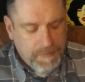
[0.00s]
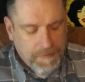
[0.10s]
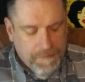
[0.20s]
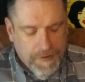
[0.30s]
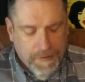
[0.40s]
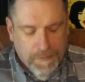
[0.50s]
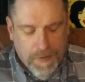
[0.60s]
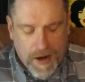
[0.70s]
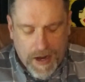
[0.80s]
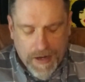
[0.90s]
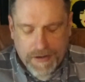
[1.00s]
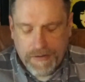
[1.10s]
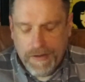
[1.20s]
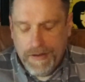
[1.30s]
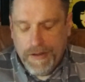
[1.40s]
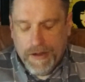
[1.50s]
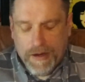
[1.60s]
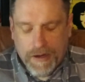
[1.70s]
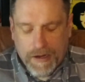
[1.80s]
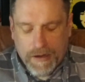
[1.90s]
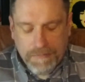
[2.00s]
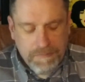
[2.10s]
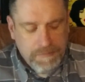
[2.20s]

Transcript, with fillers: they fucking rock. Uh,